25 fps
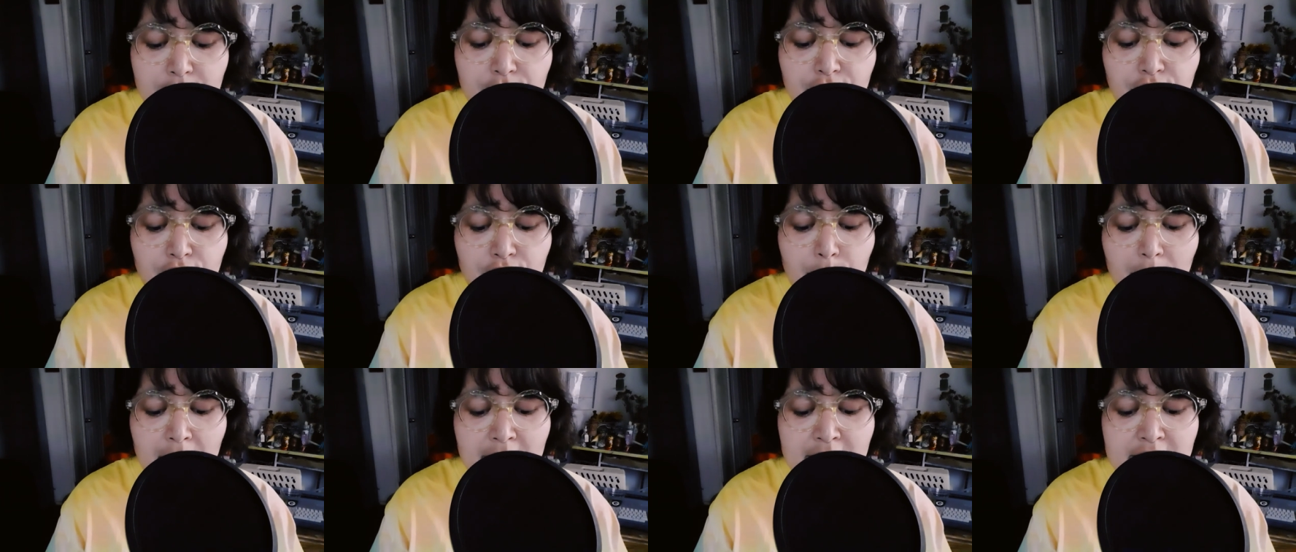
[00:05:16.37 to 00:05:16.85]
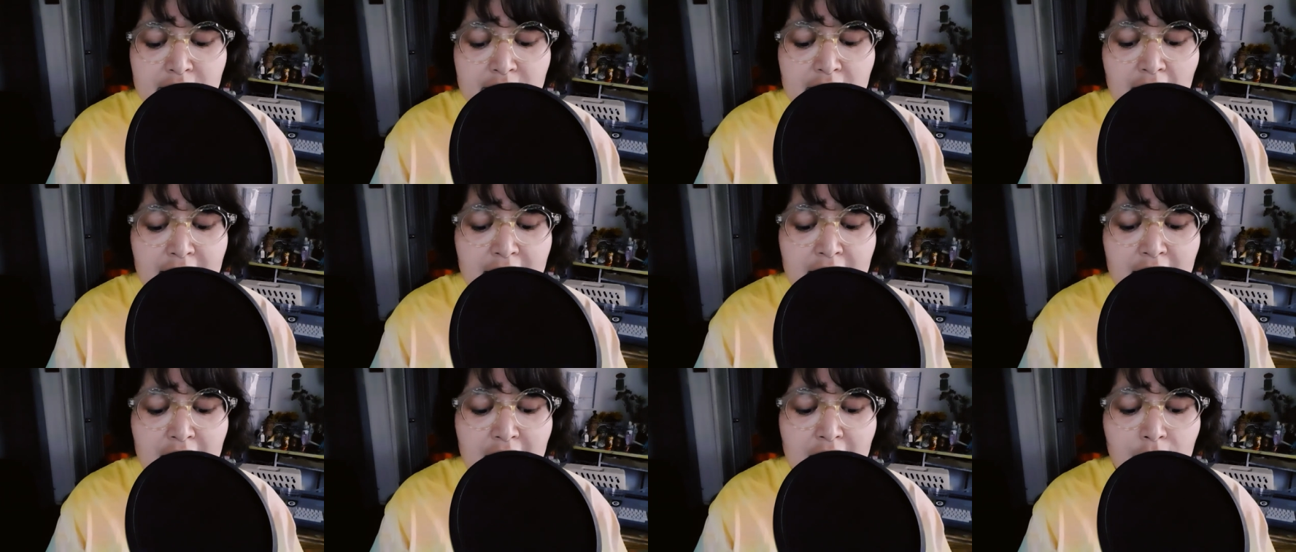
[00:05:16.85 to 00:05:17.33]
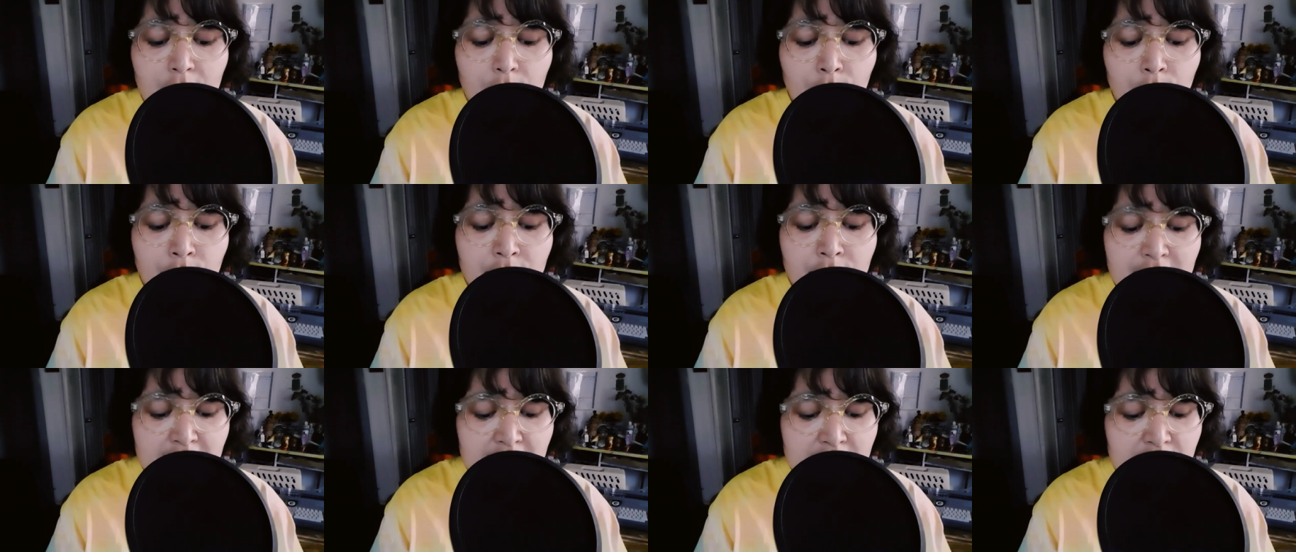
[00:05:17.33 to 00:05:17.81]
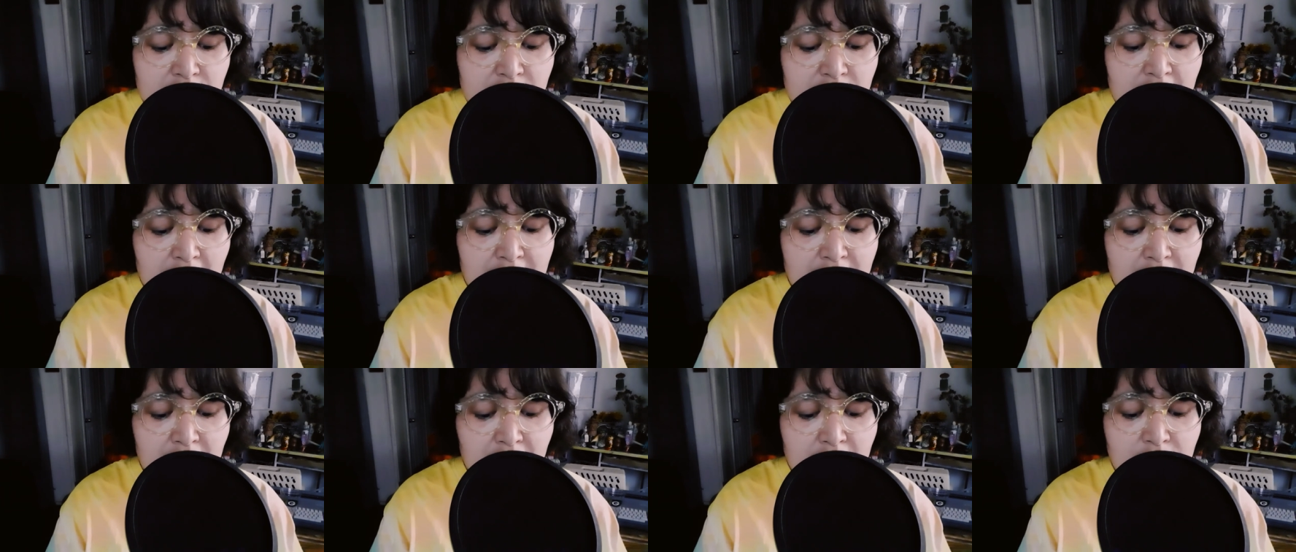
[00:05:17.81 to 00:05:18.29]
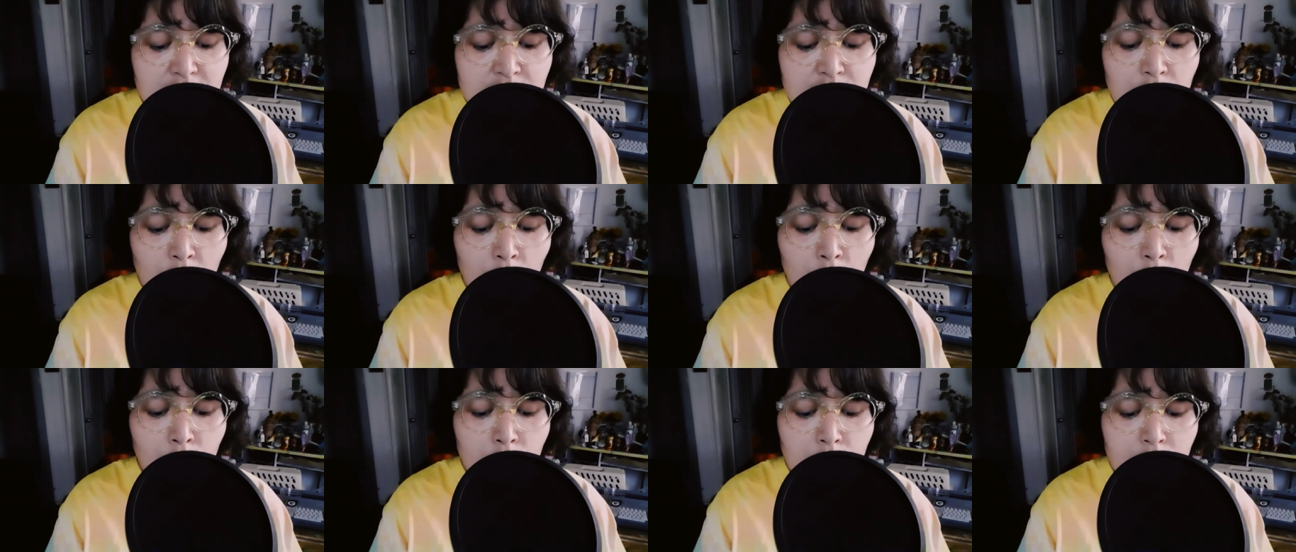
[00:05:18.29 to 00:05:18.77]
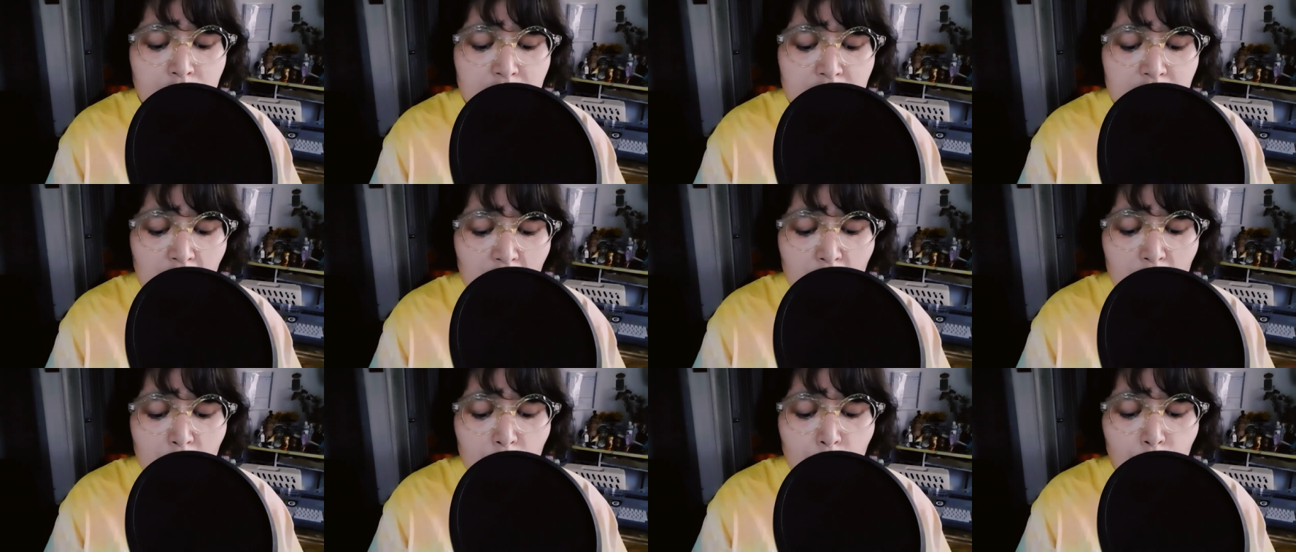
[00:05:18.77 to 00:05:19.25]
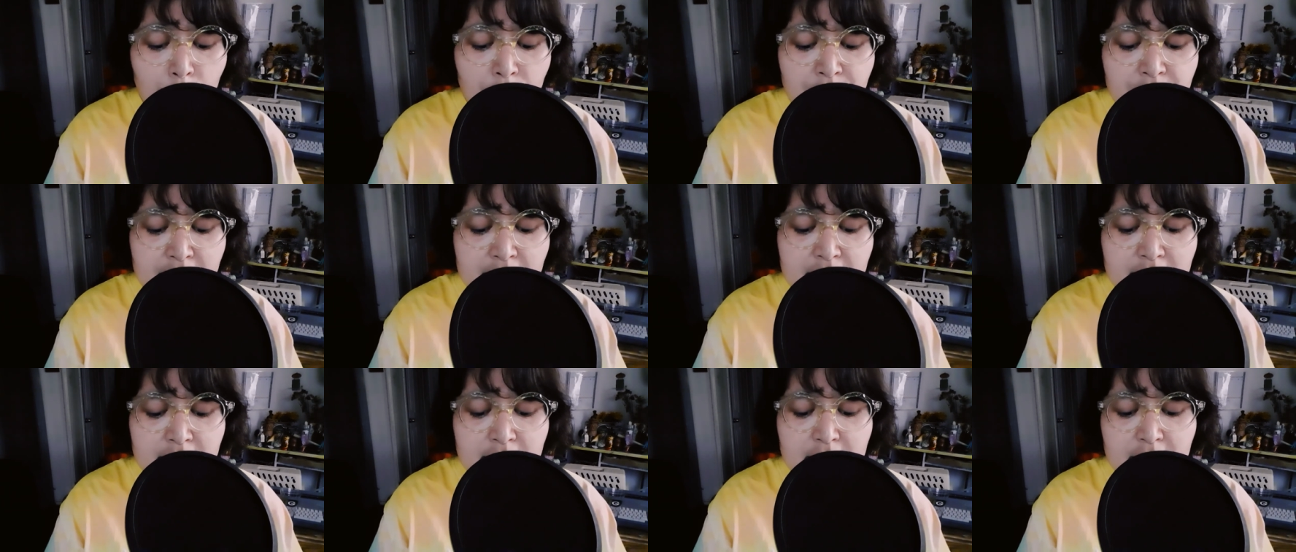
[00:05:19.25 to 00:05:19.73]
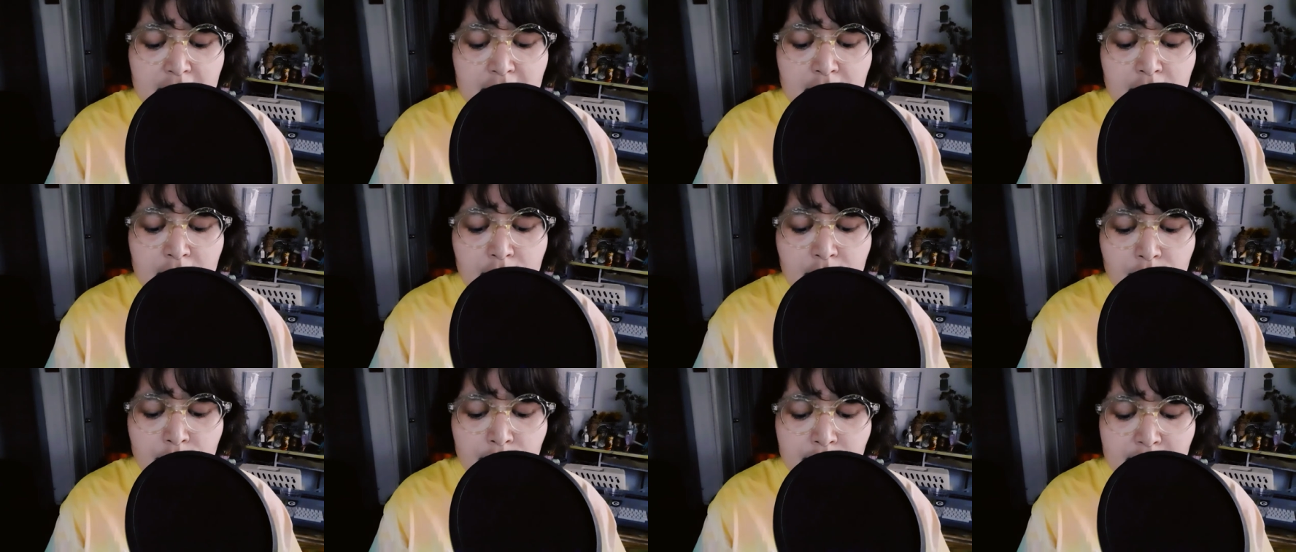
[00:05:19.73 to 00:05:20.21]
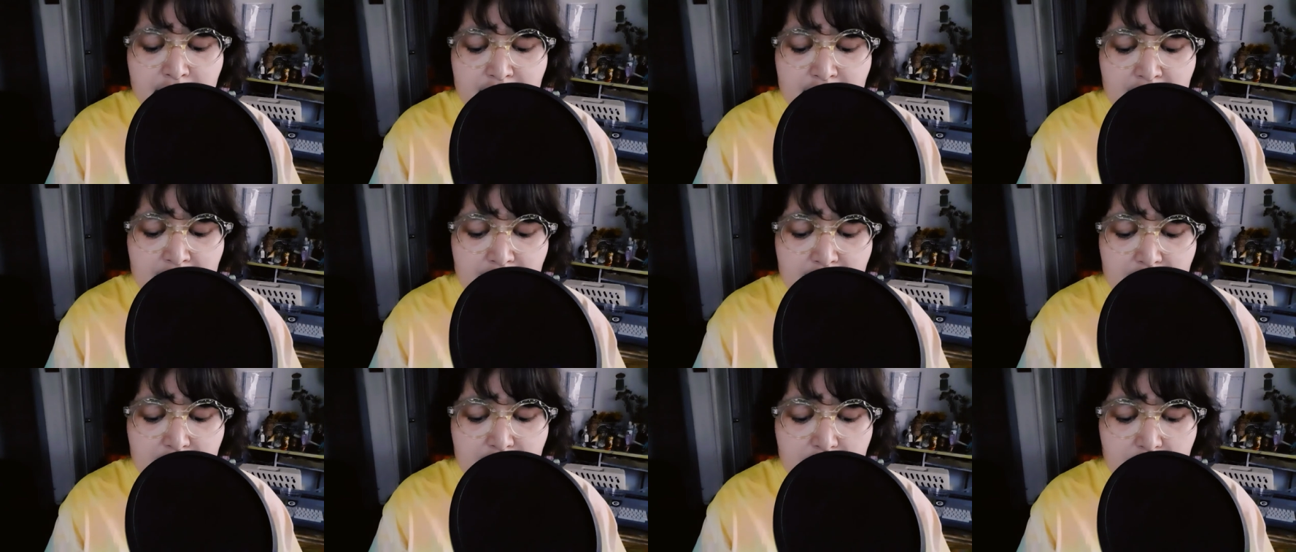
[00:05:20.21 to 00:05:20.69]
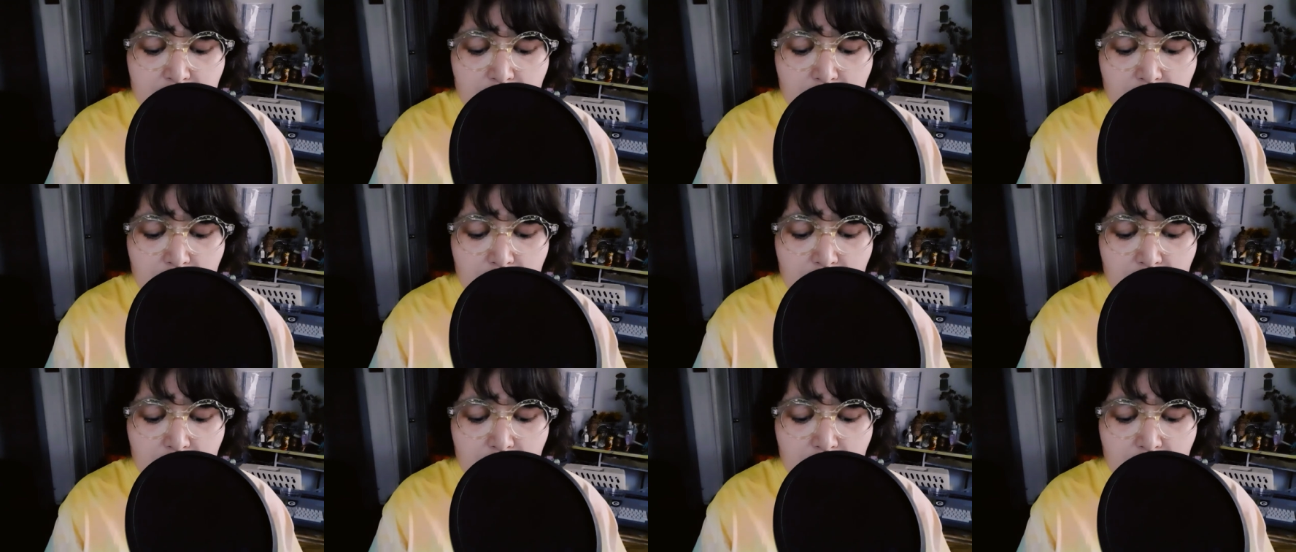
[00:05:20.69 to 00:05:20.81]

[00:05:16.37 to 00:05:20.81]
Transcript: to ascending or descending souls with his caduceus,